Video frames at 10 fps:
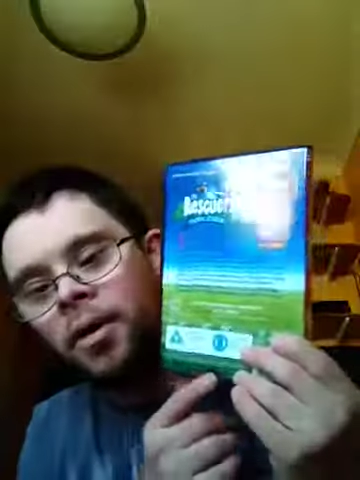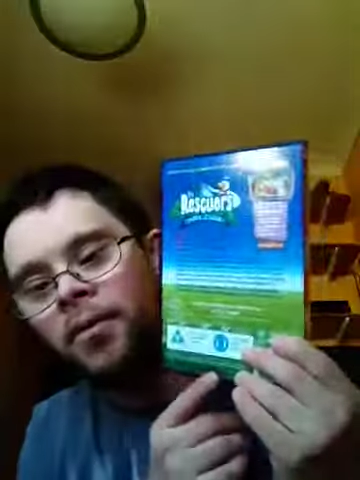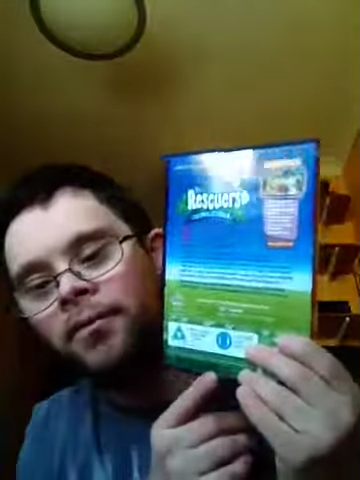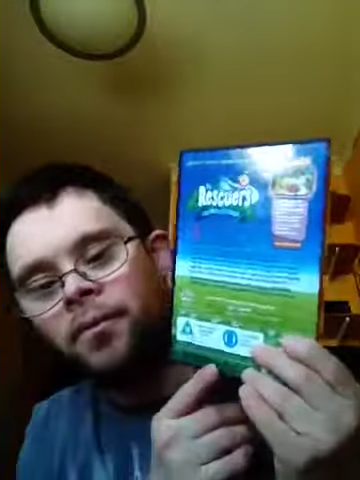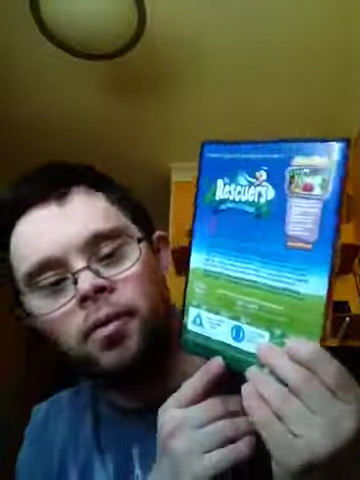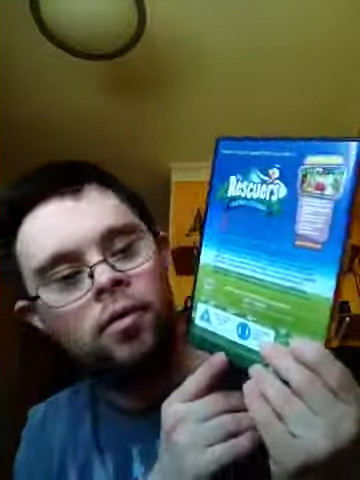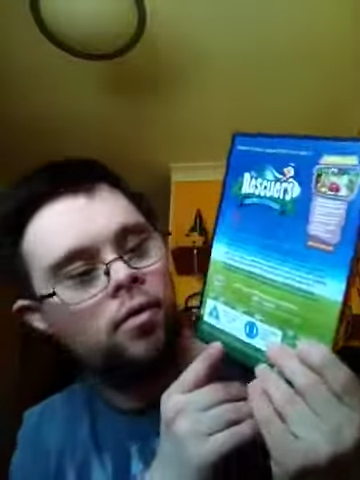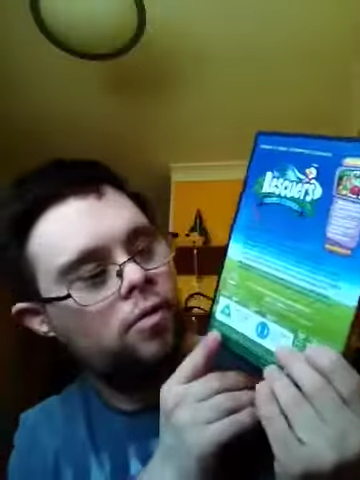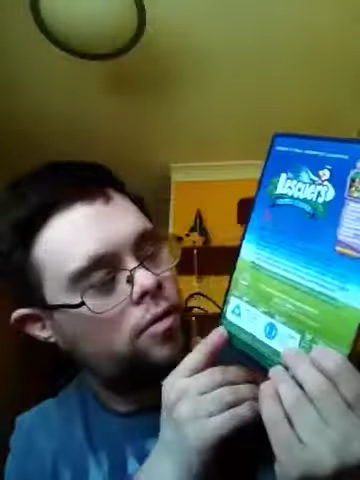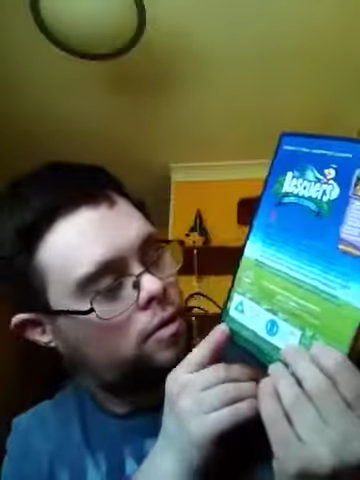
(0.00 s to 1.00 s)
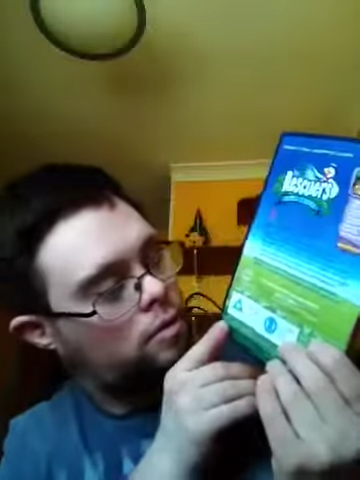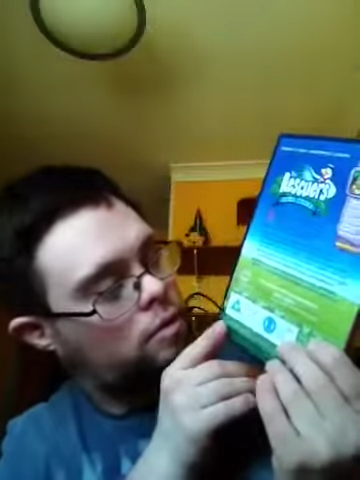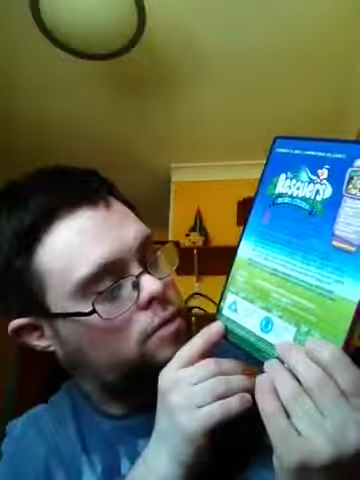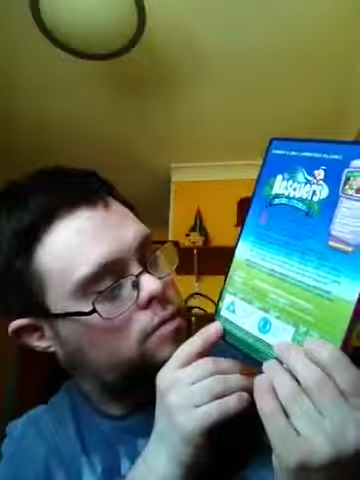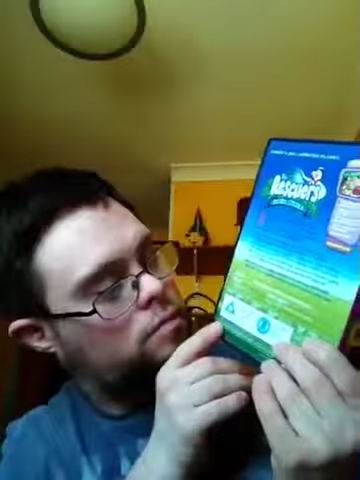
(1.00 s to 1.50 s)
up for
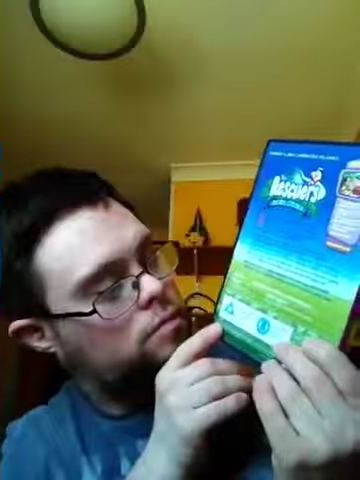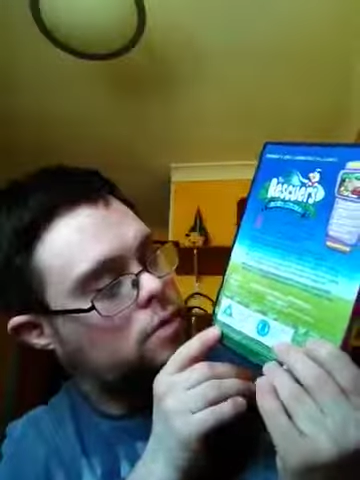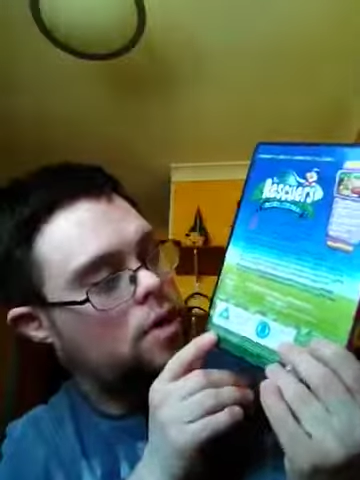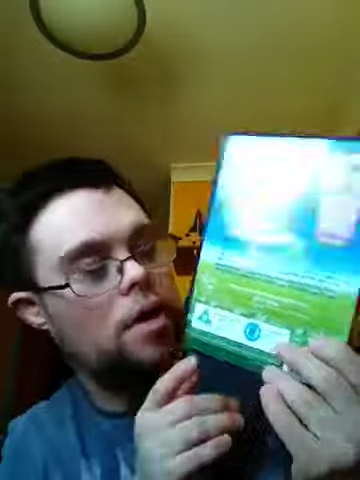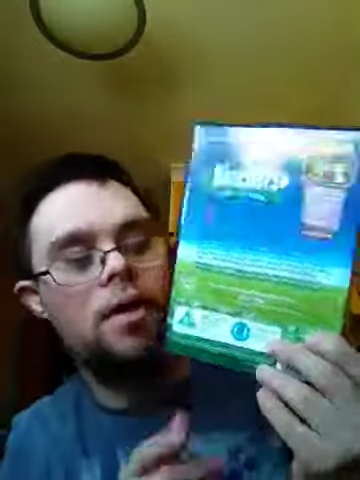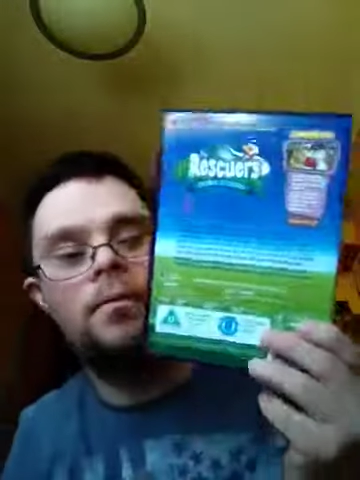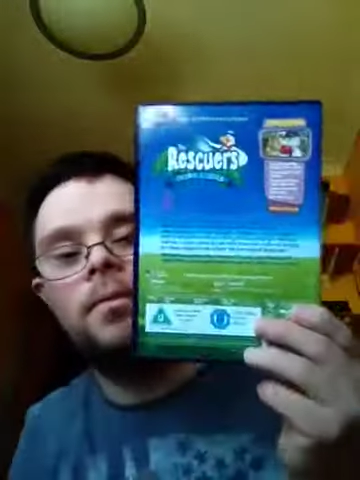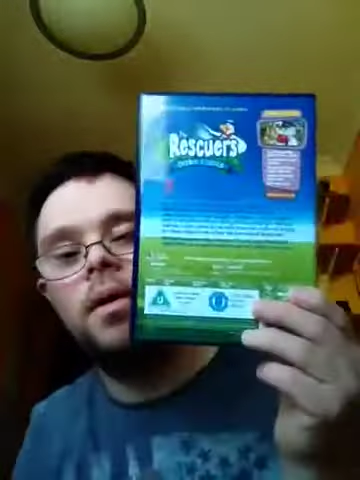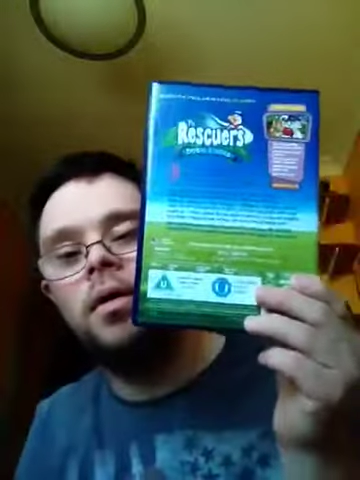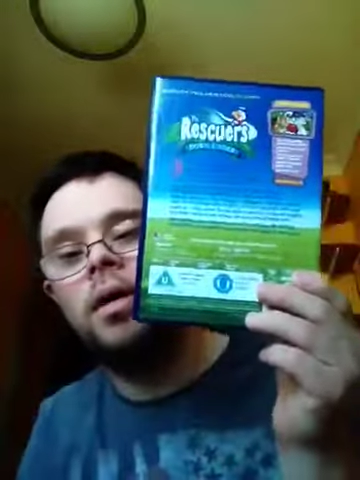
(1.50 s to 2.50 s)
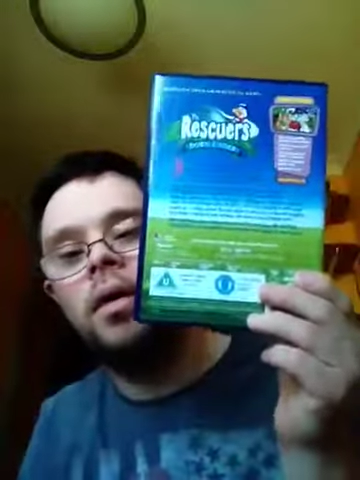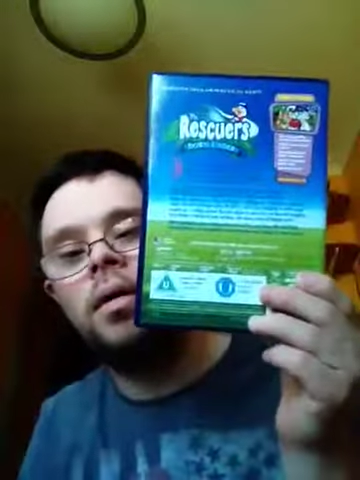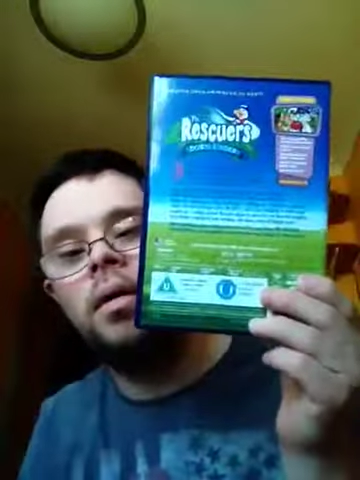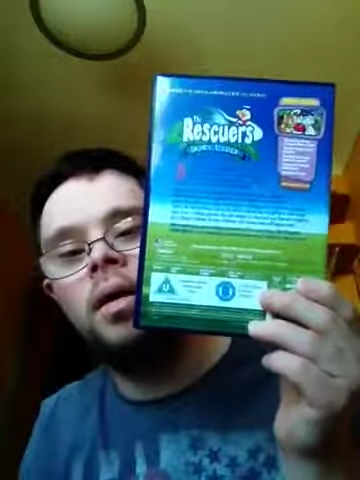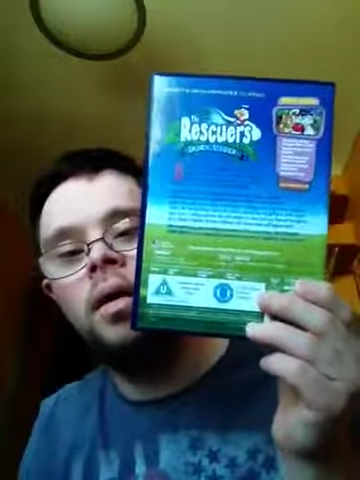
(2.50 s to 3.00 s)
um,
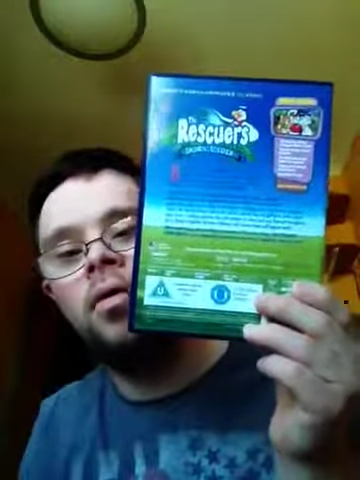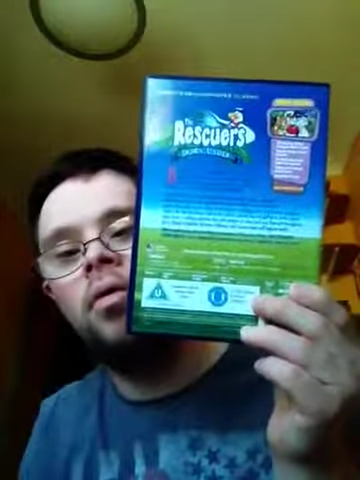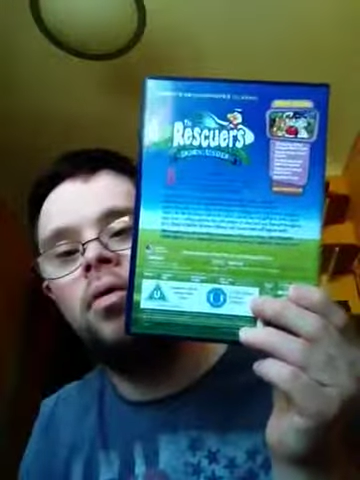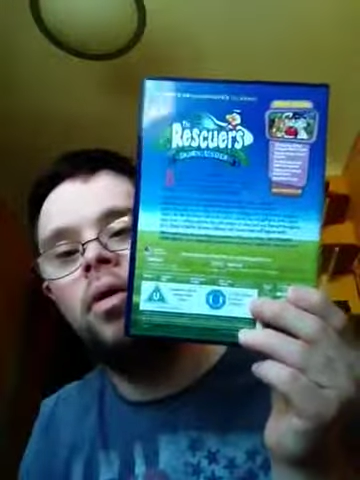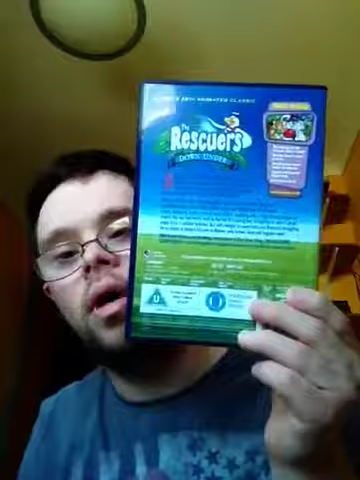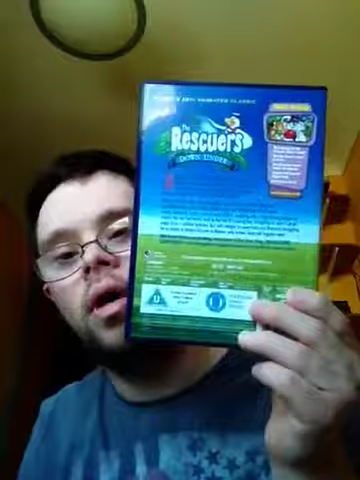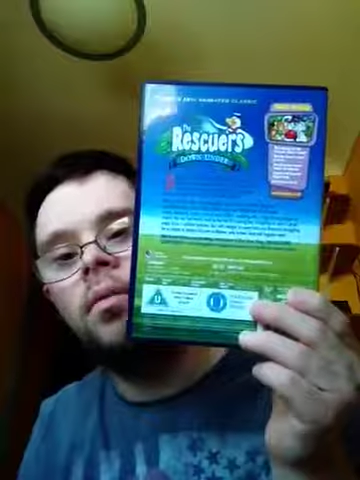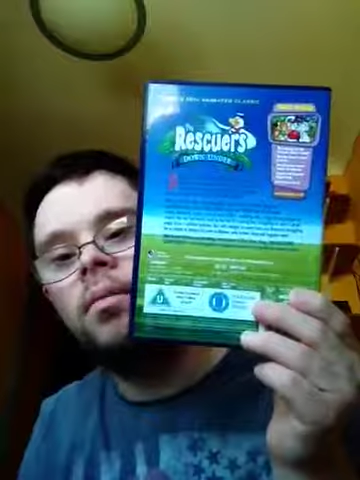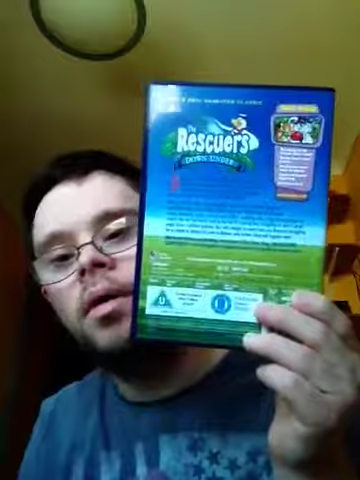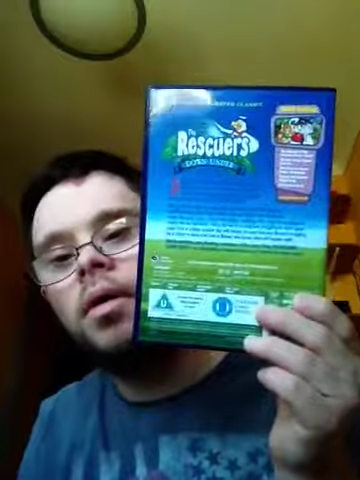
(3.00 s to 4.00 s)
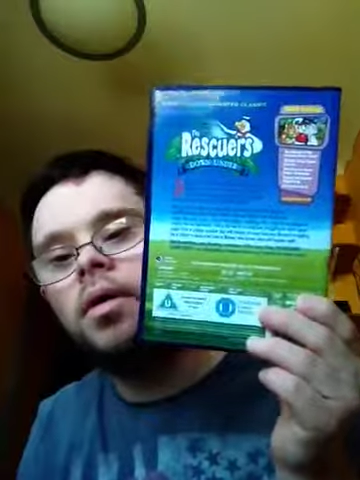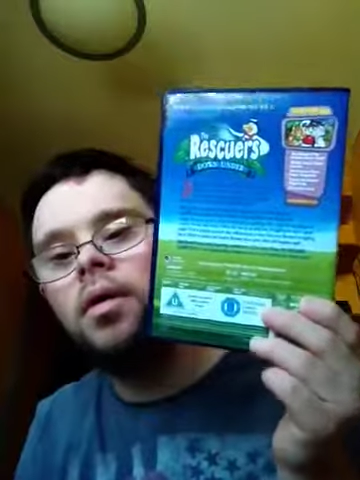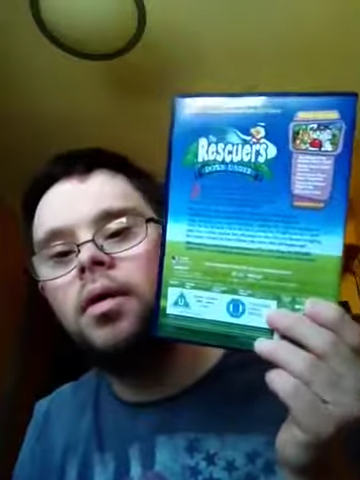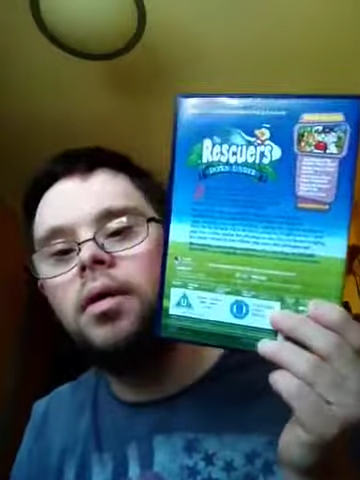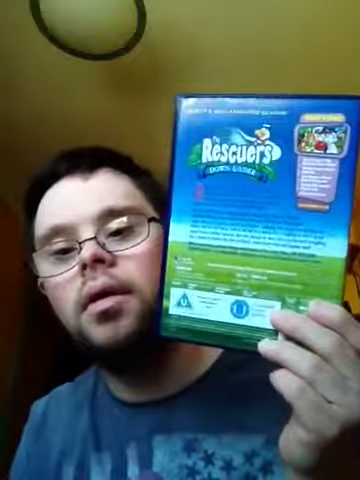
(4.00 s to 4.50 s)
likely or harm
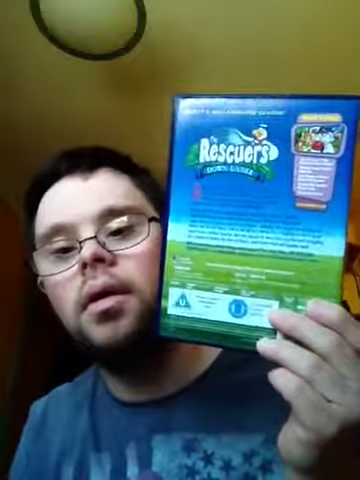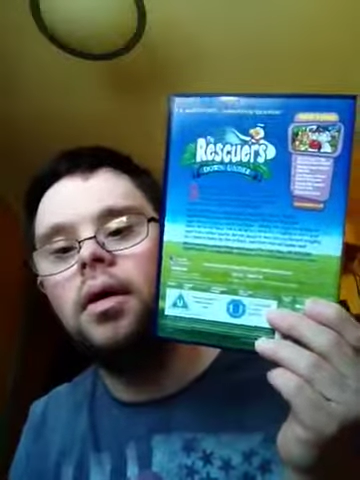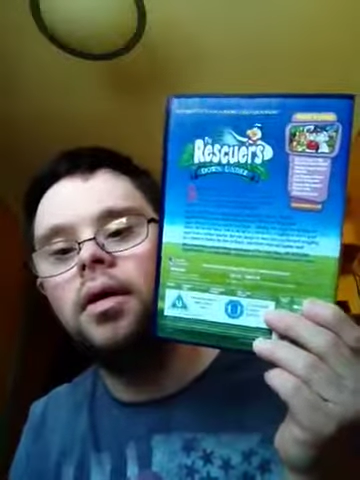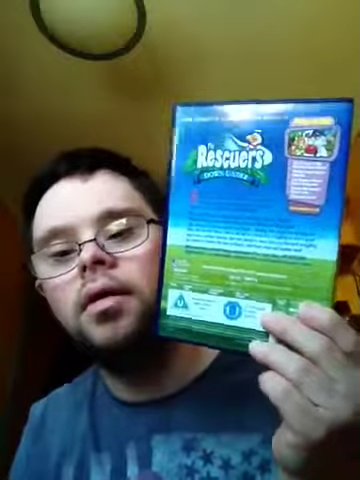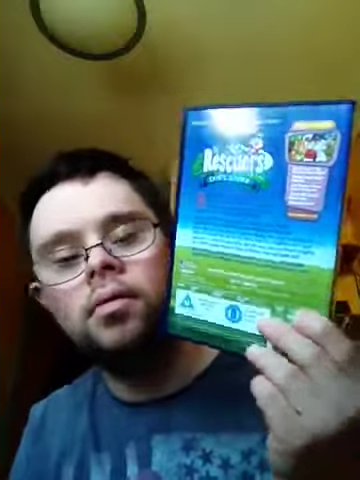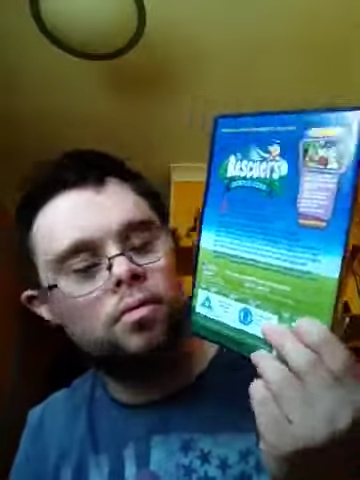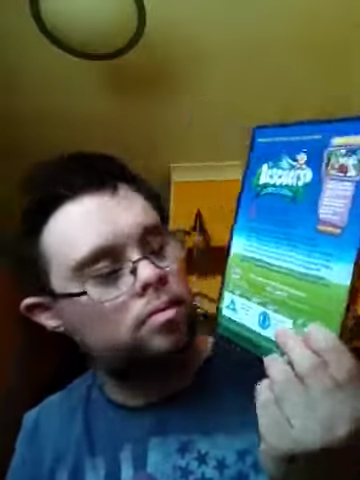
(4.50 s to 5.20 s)
here.